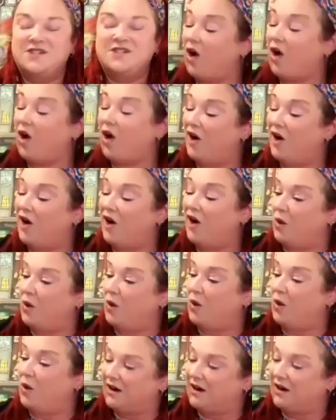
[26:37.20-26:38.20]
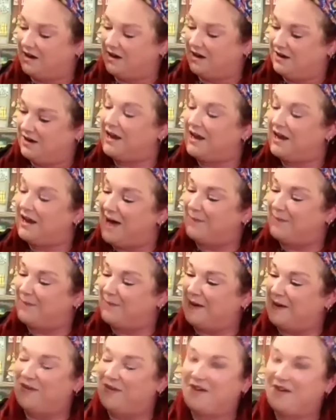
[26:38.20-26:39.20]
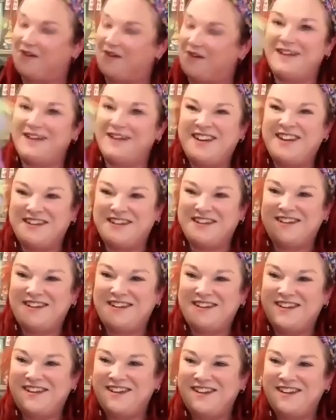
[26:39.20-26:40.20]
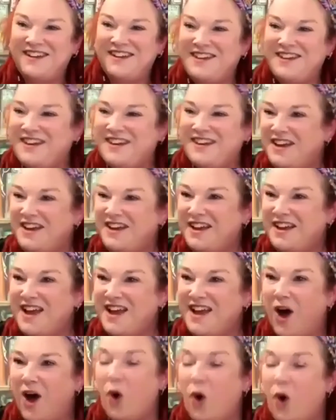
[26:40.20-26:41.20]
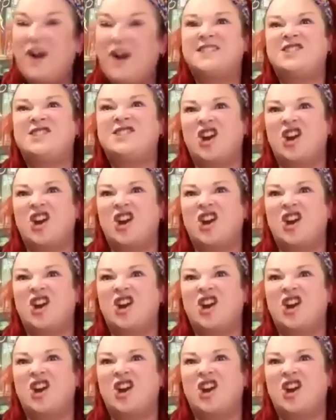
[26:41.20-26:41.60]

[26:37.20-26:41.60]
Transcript: can I get a Dundee cake? Dundee cake from Scotland, is that?